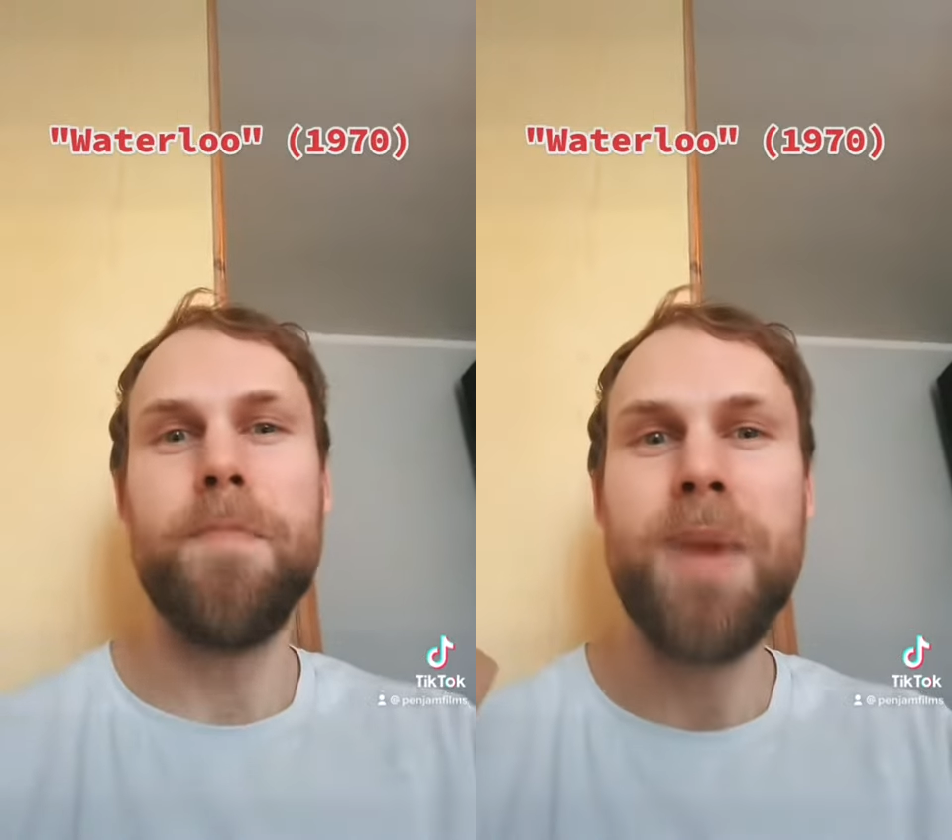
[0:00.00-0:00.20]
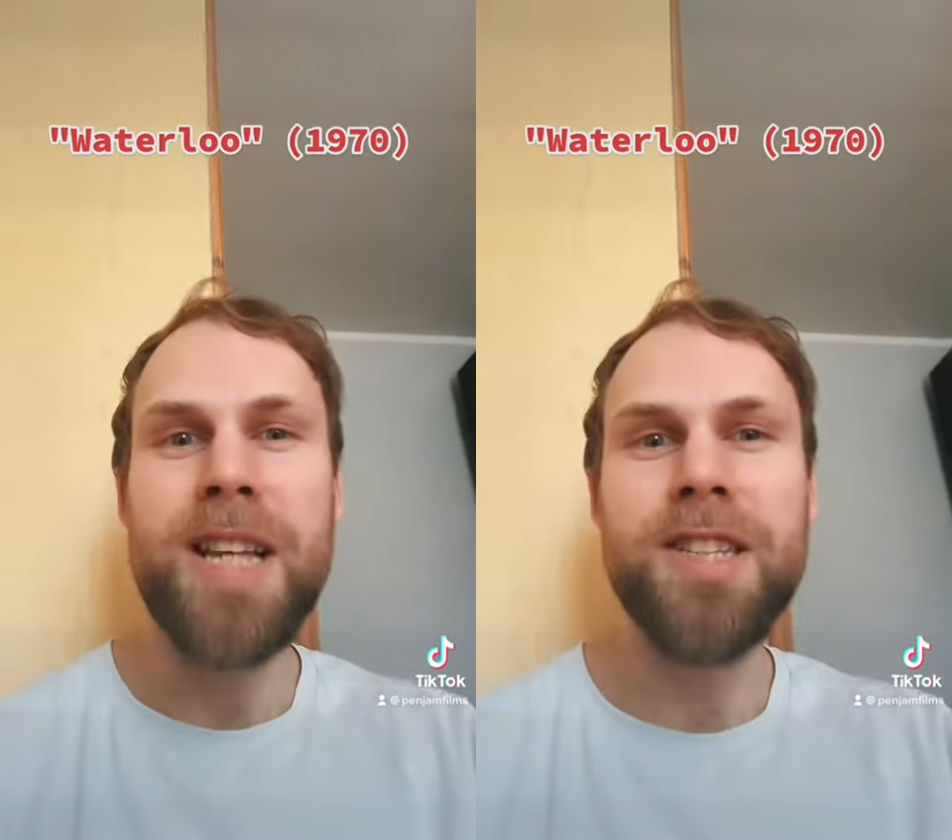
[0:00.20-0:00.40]

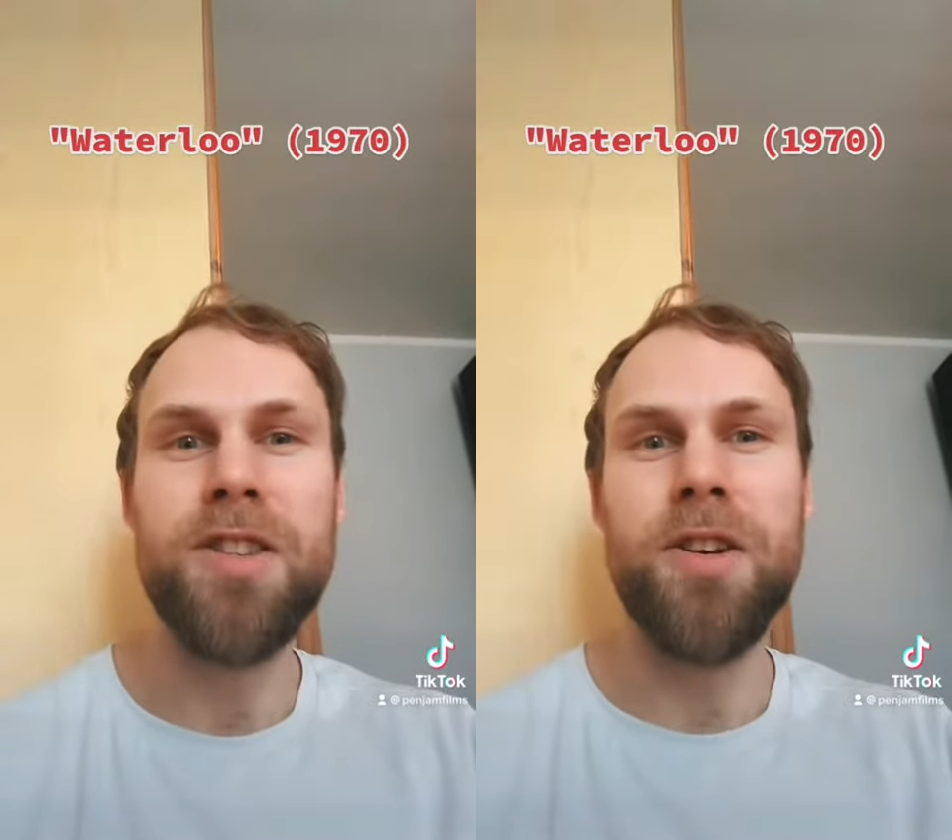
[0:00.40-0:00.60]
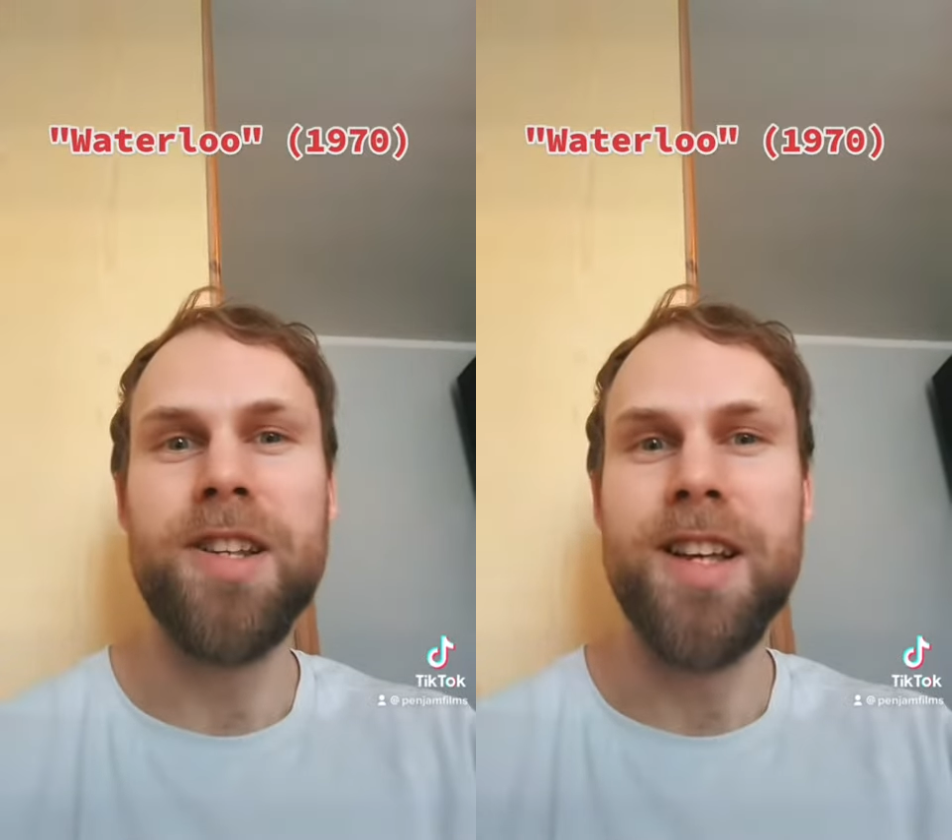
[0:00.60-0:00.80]
based
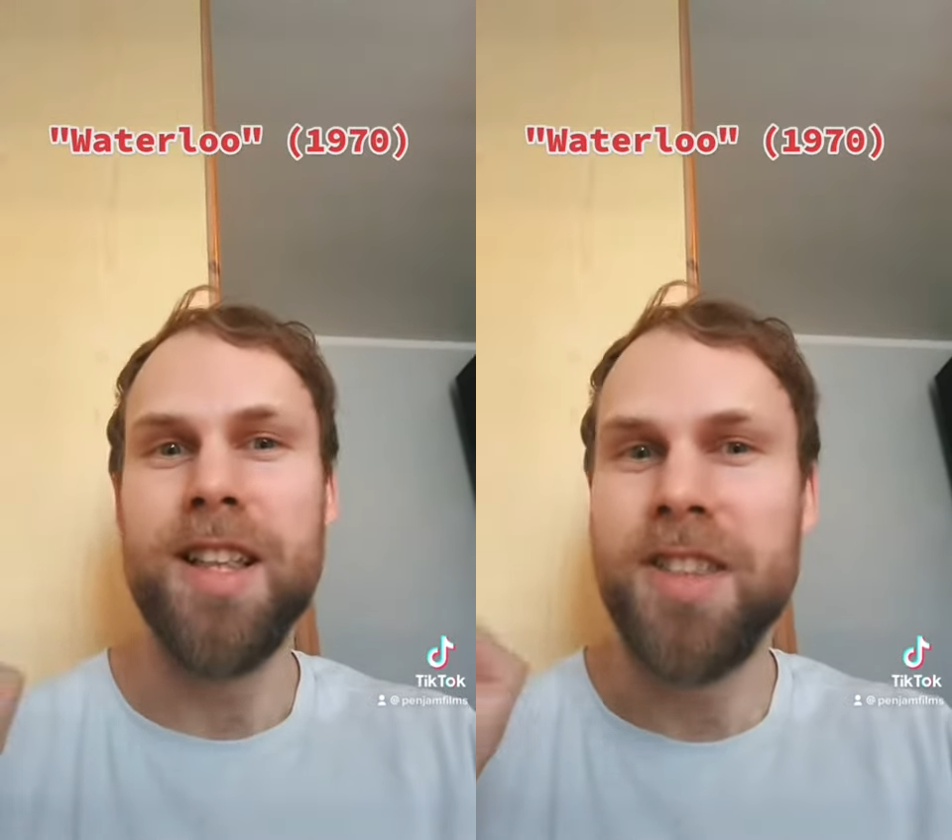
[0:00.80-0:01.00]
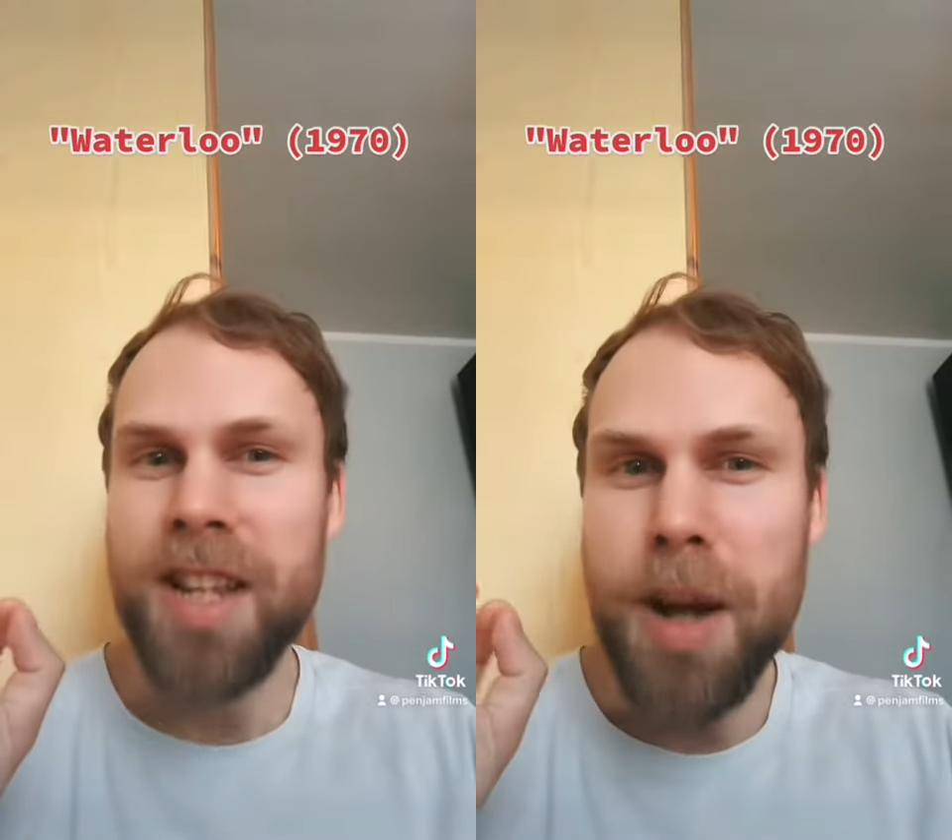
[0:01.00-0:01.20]
on
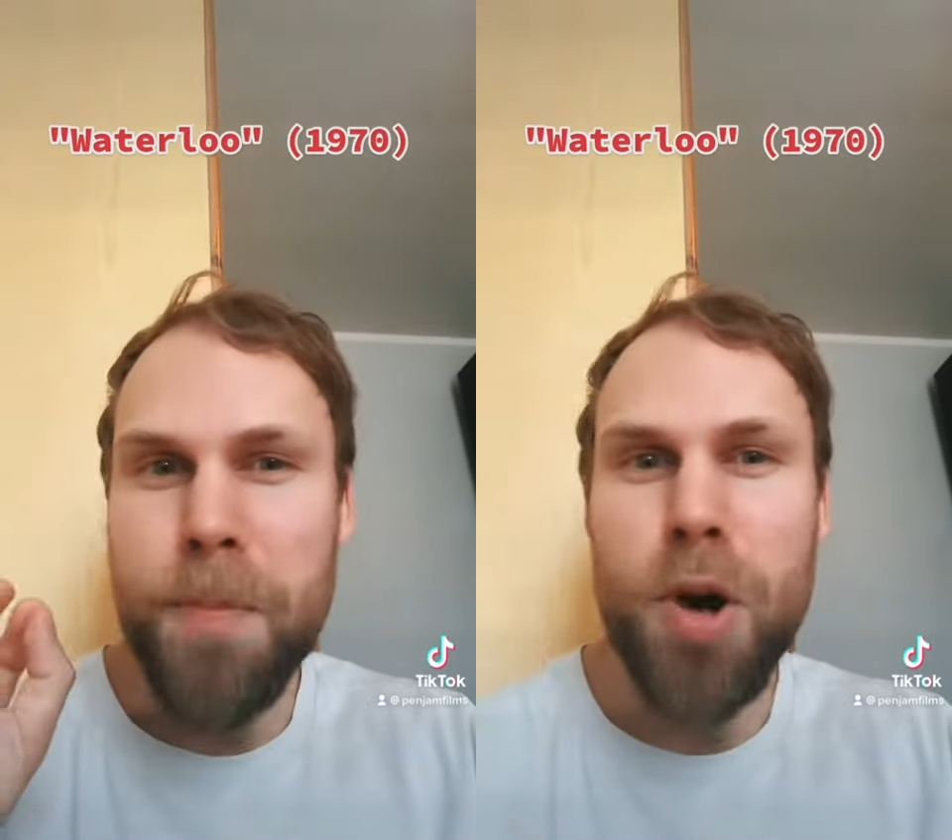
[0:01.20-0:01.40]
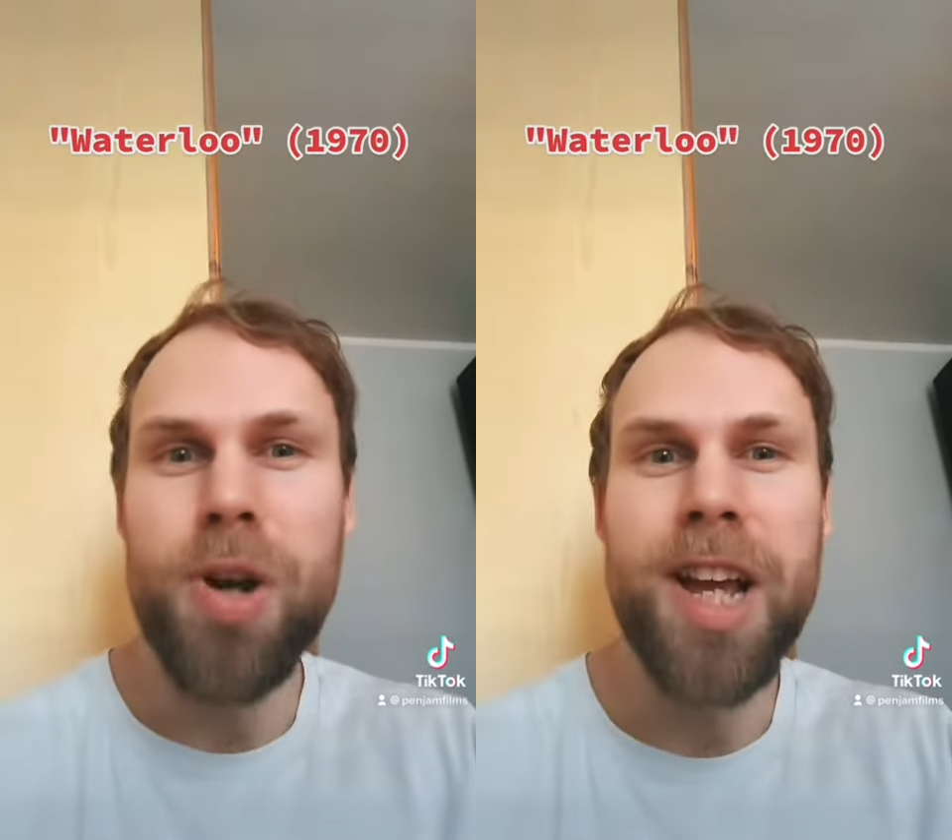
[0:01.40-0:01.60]
the
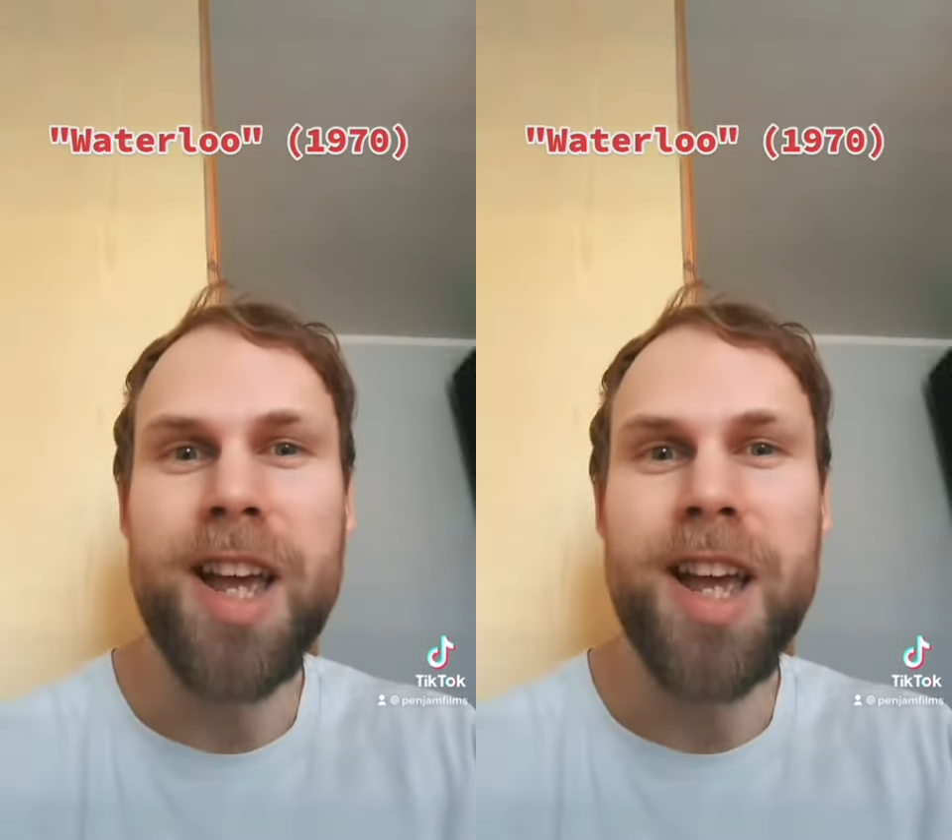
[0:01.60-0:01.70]
Napoleon